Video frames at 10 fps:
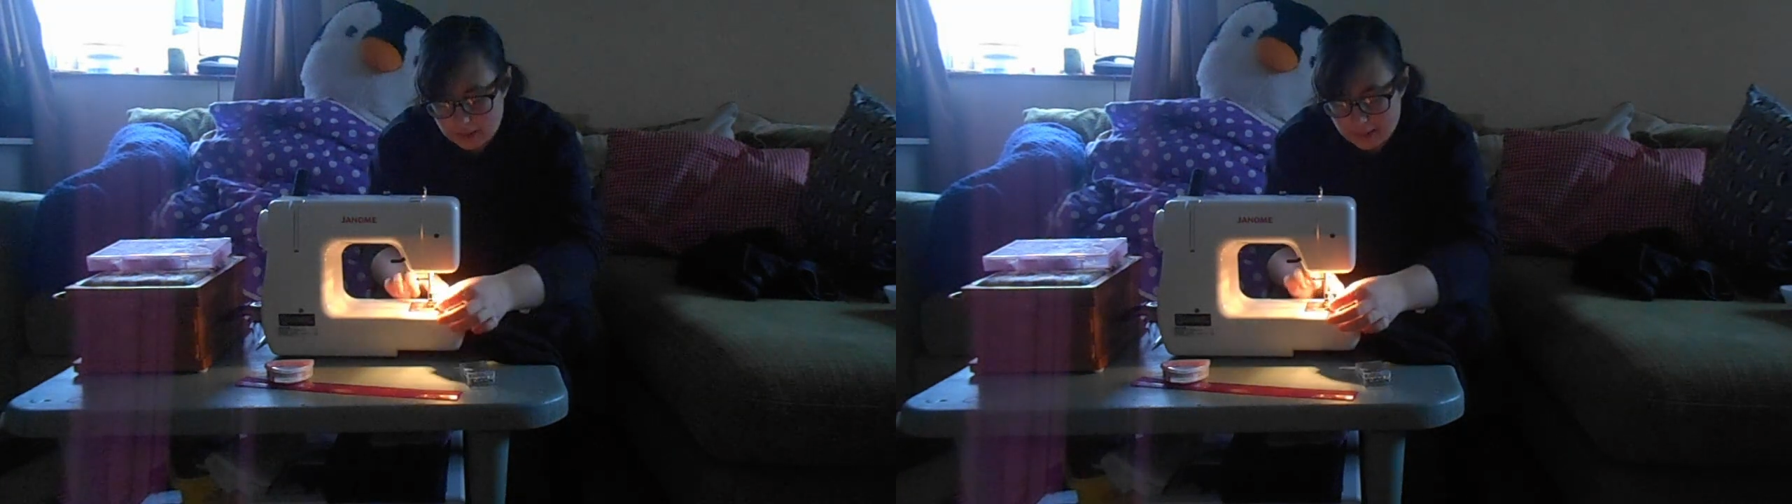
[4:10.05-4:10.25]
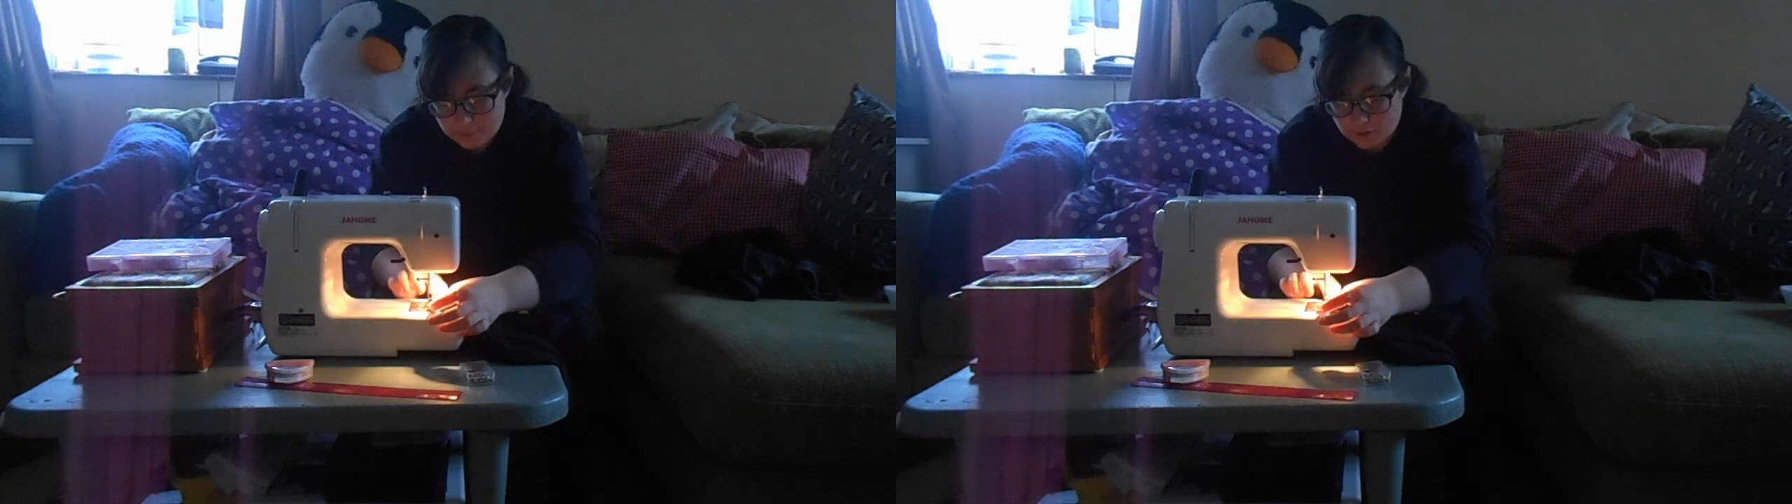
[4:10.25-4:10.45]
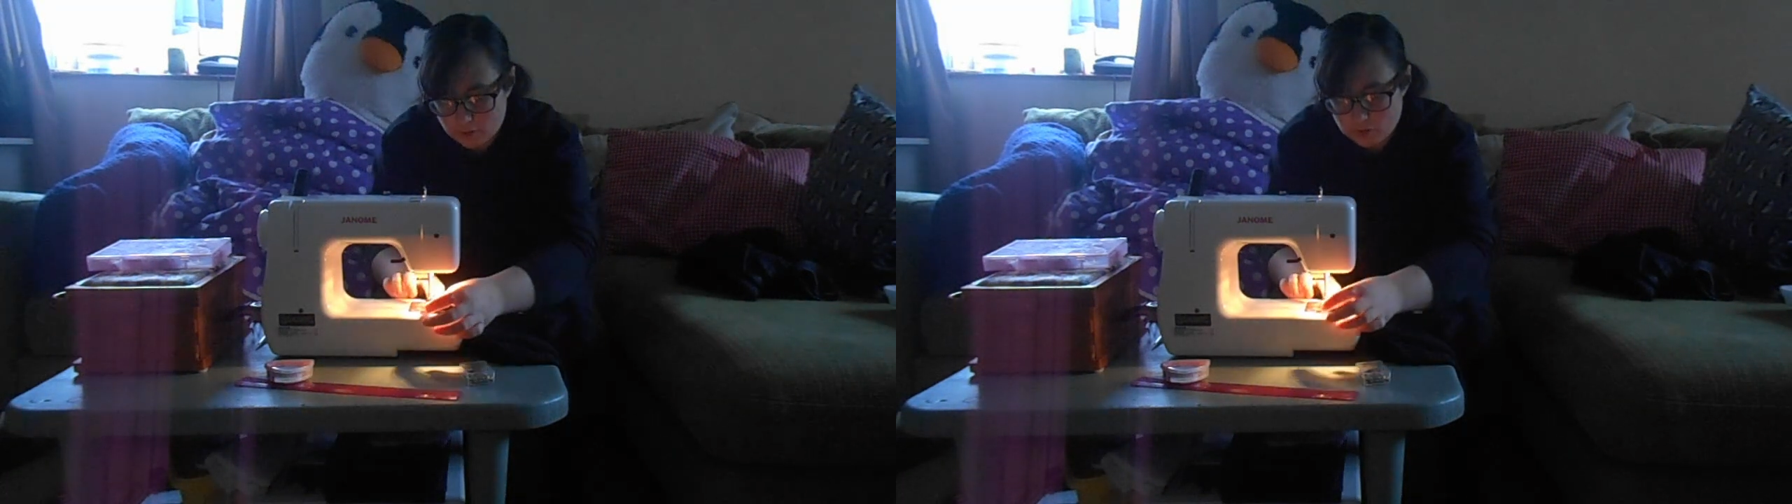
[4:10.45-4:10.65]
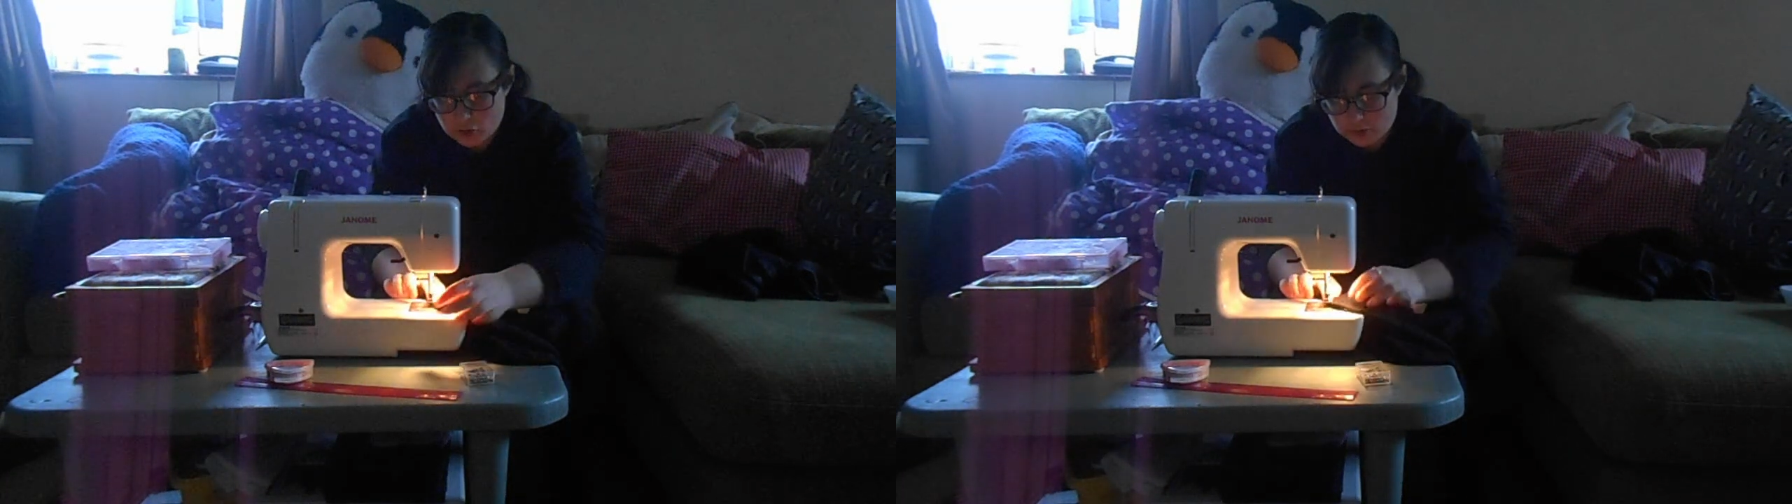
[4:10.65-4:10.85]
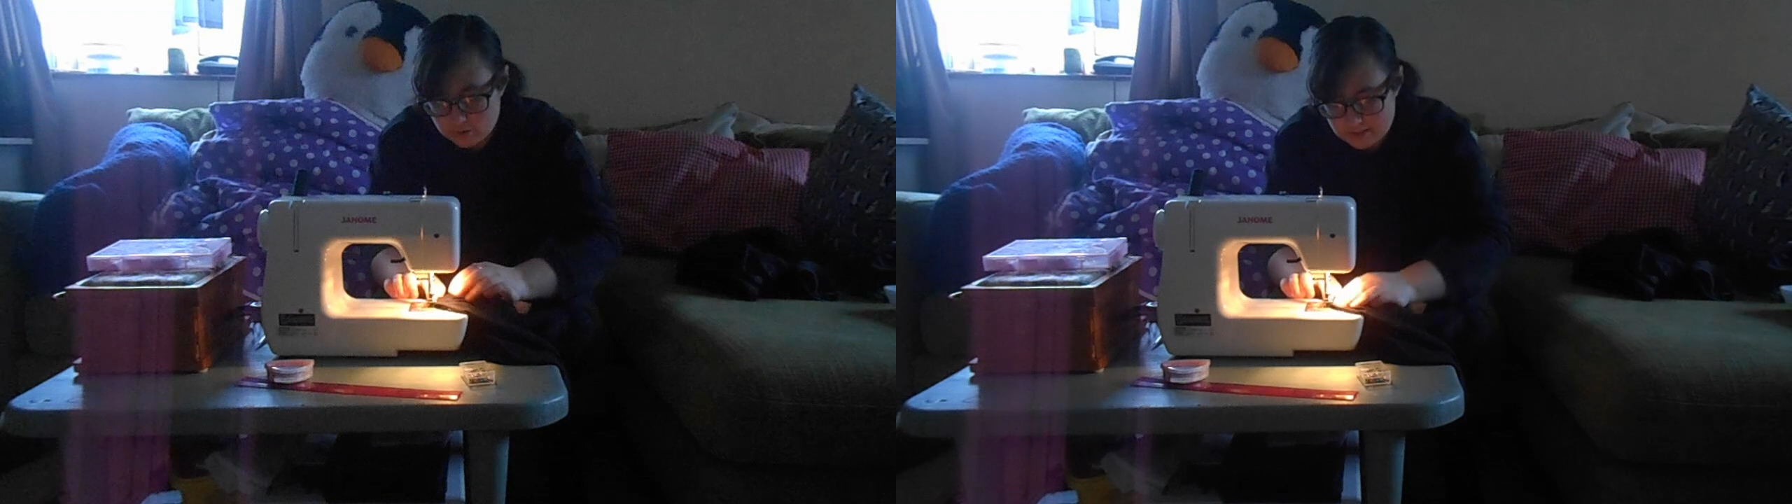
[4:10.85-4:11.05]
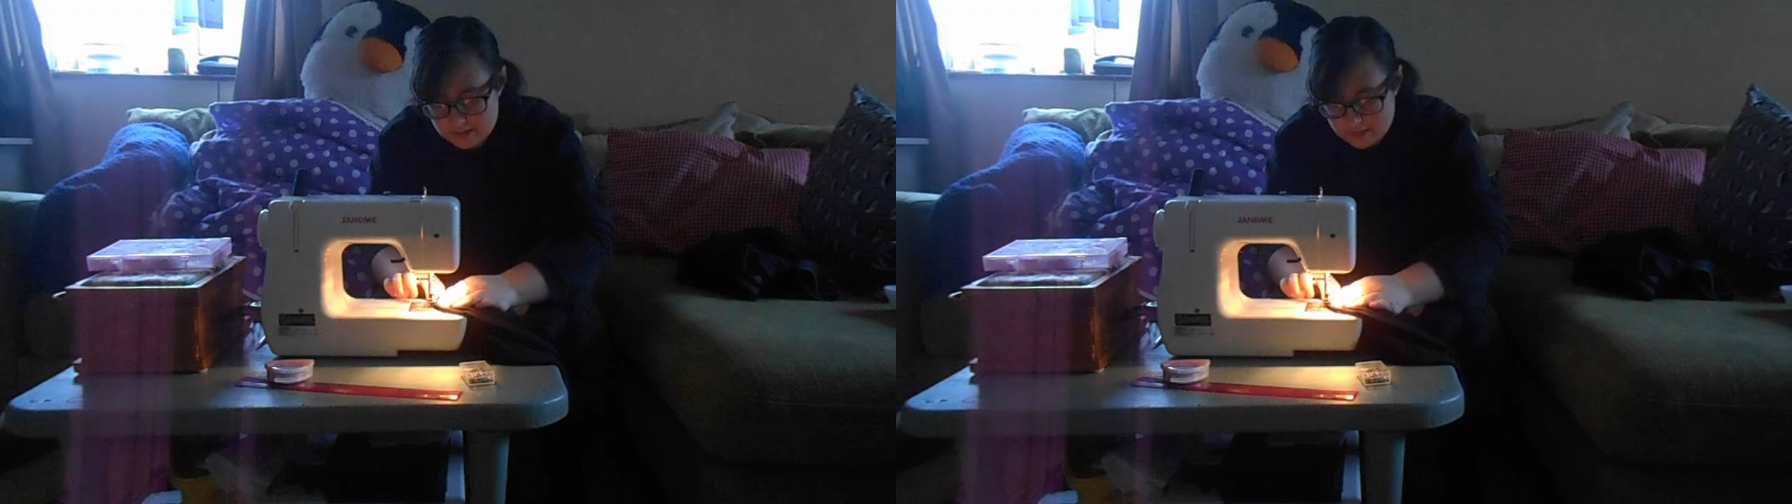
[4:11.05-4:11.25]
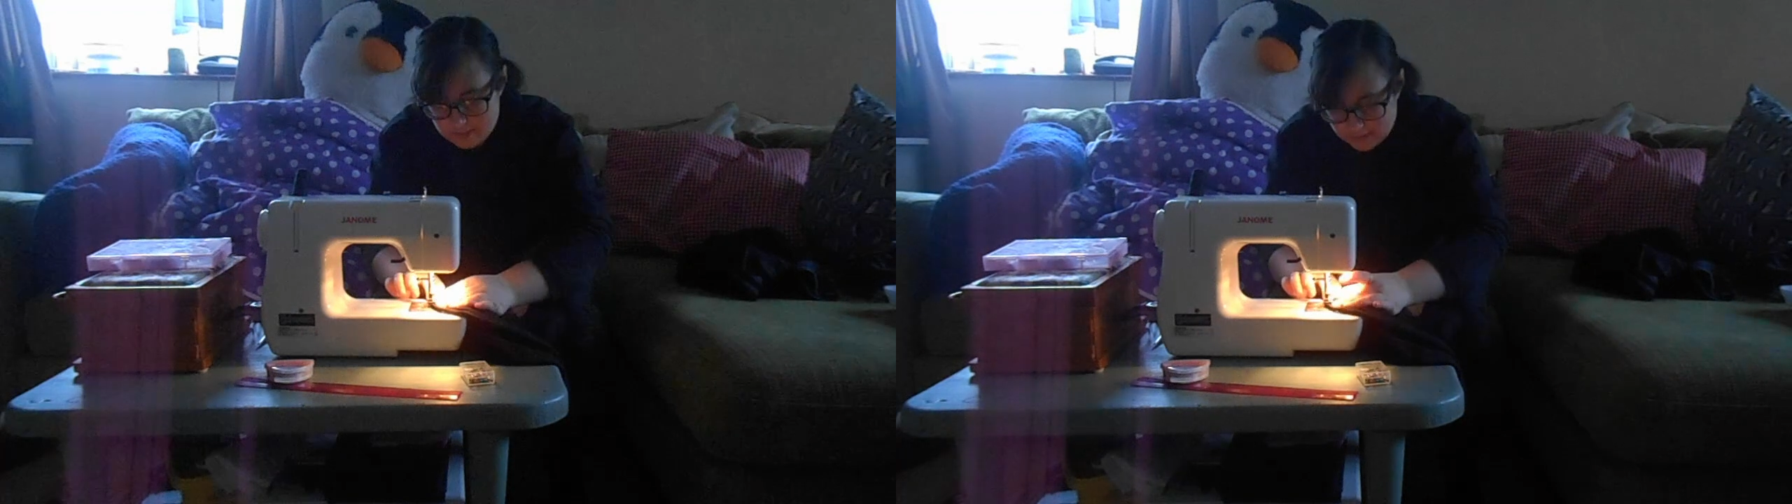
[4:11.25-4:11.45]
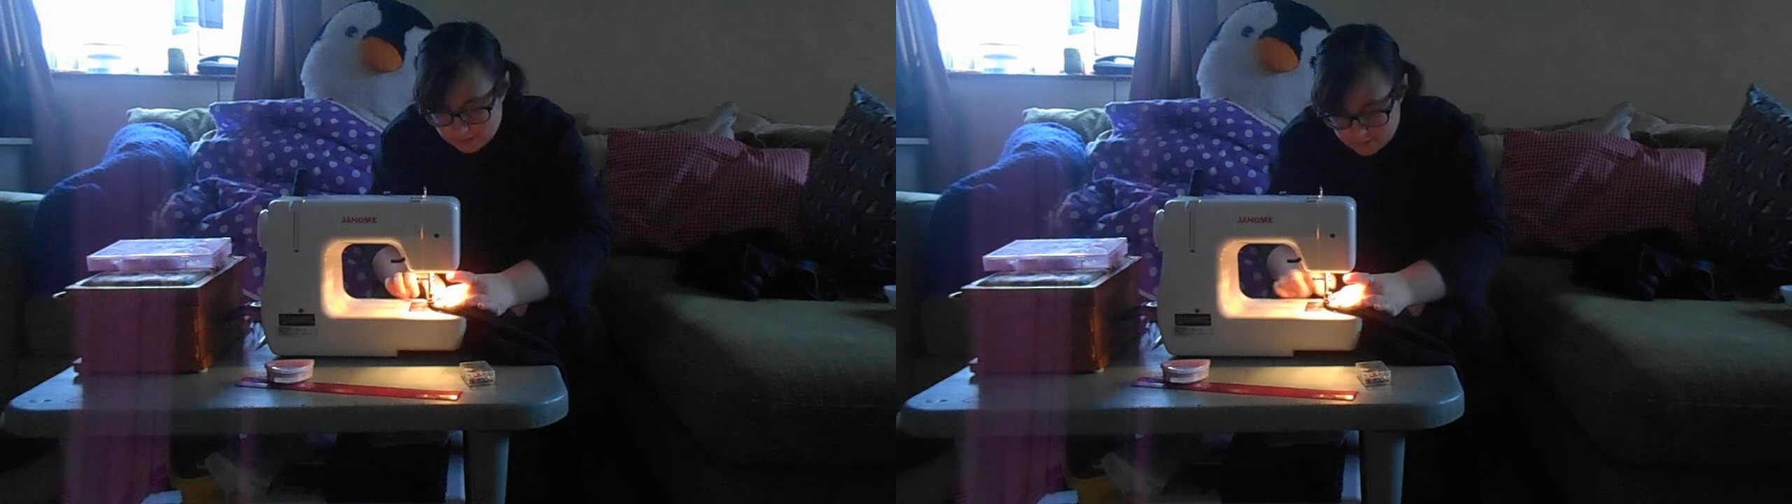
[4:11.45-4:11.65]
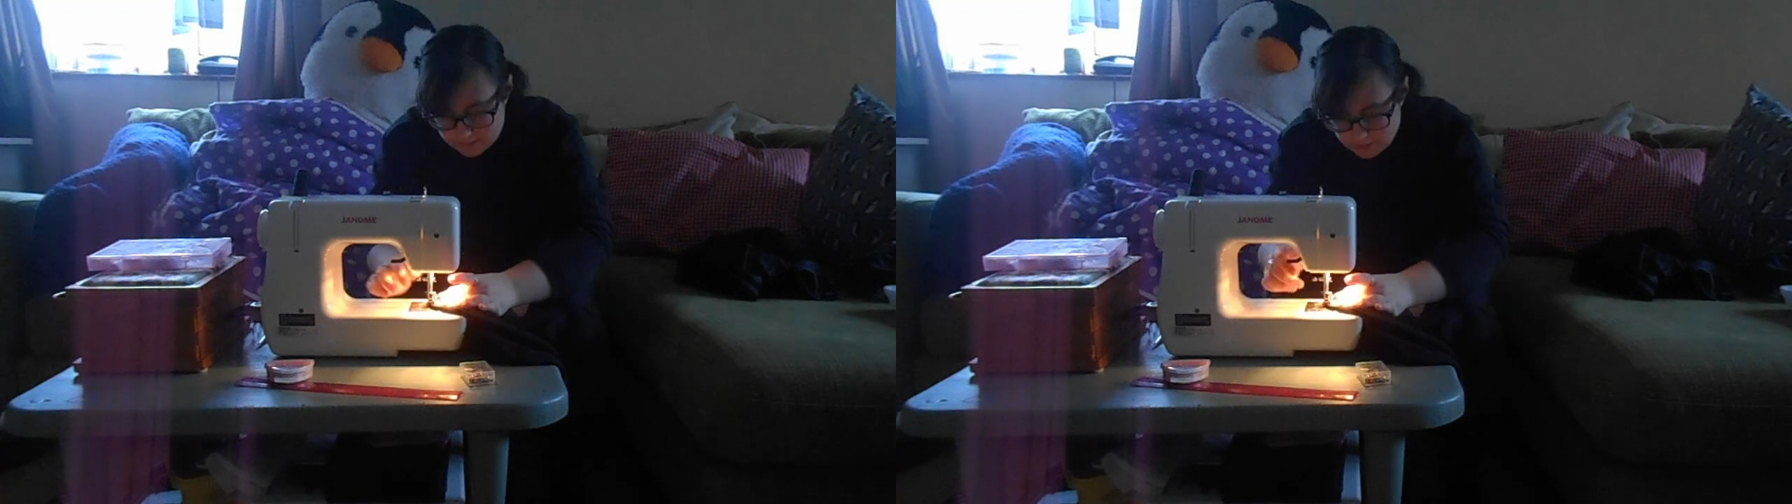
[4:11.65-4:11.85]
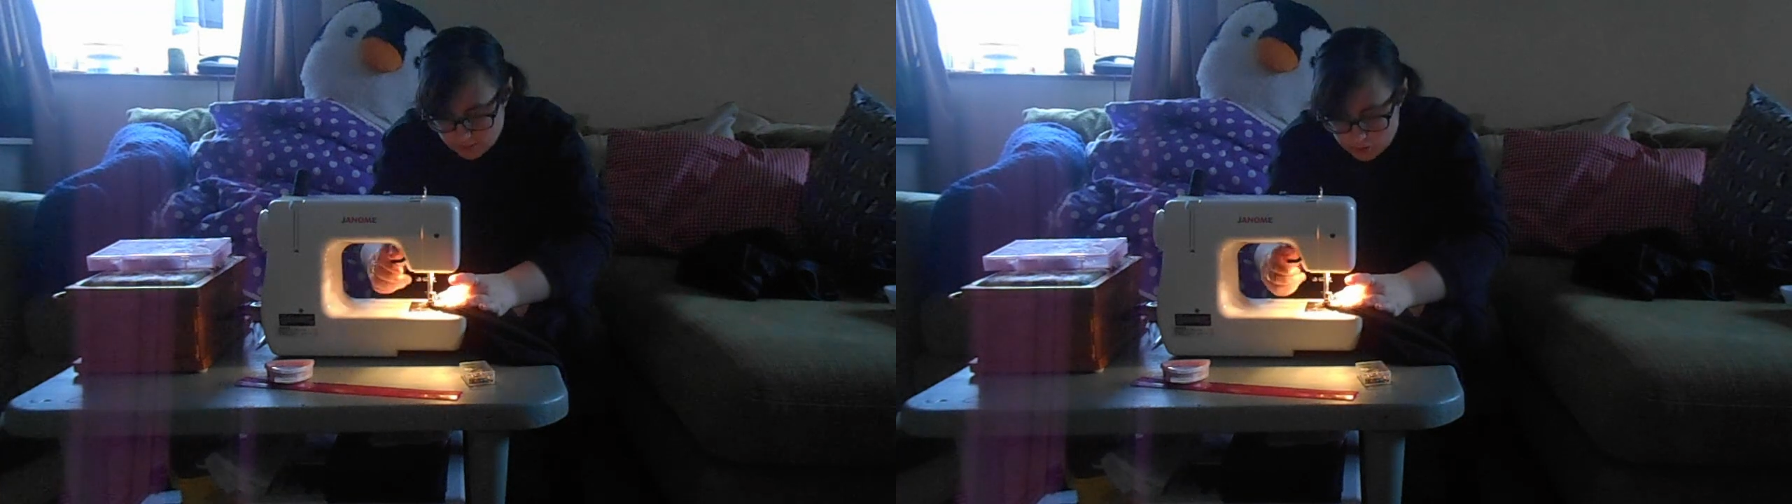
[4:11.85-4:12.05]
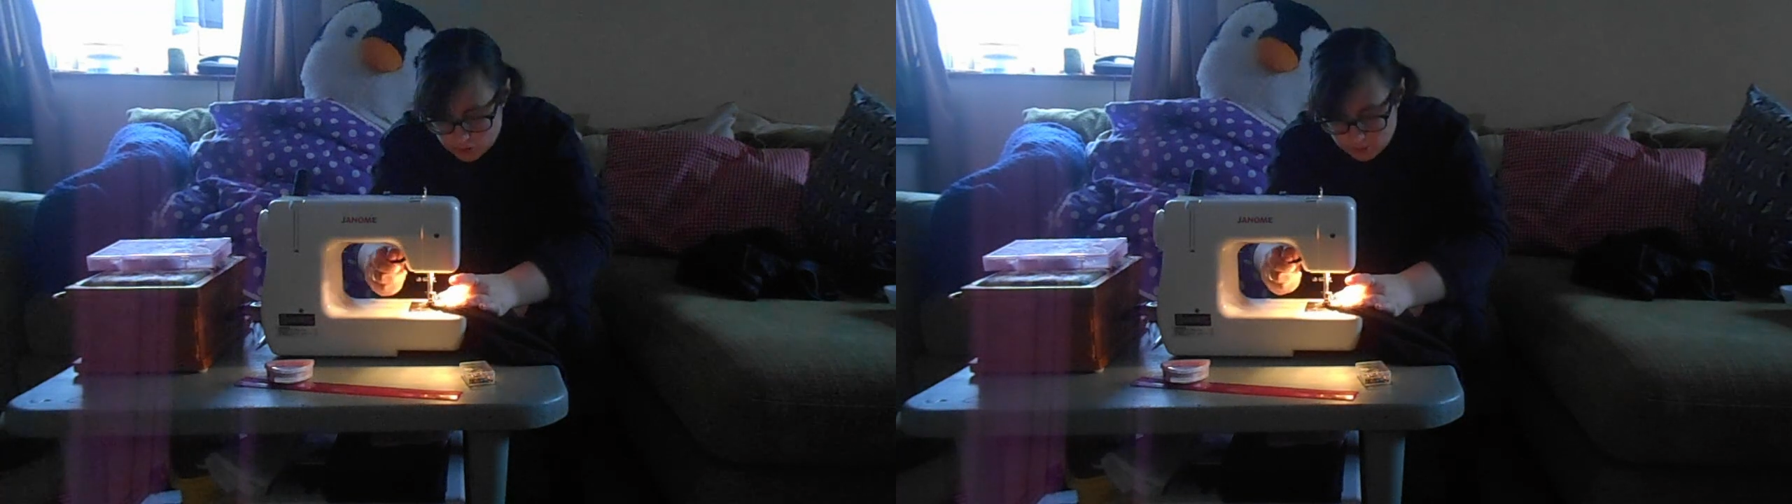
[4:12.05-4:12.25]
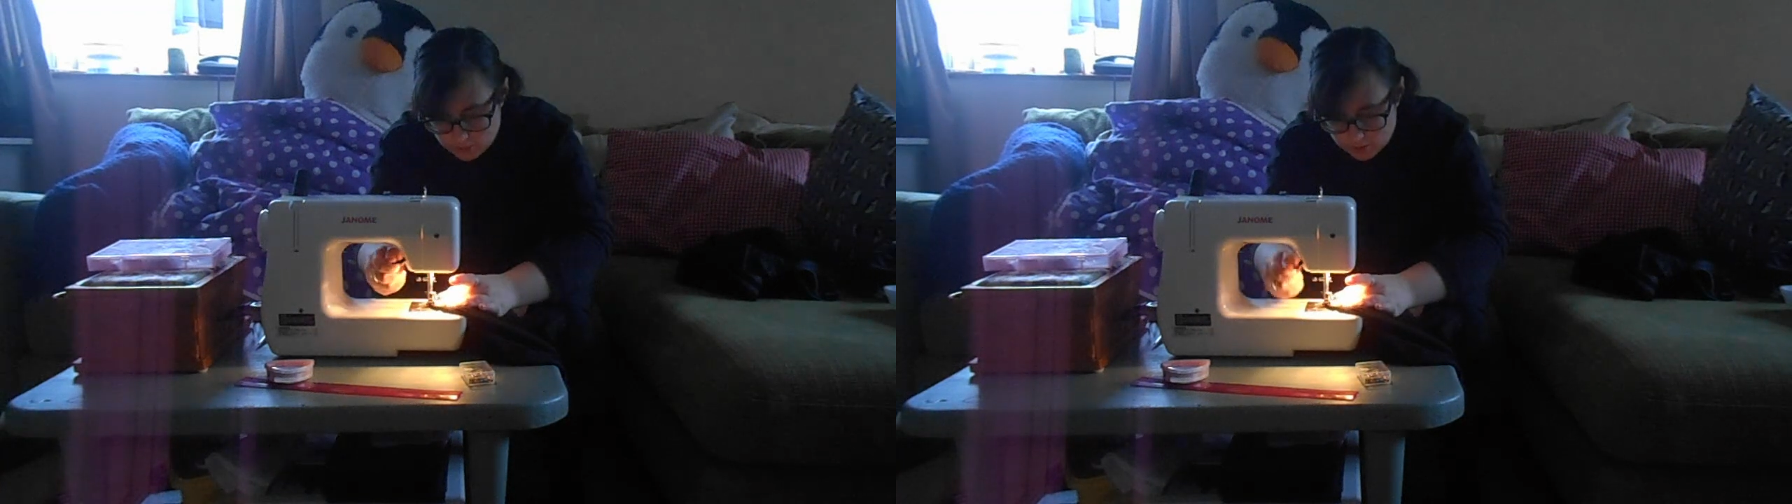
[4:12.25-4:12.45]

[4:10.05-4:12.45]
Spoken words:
I'm going to do the zigzag stitch.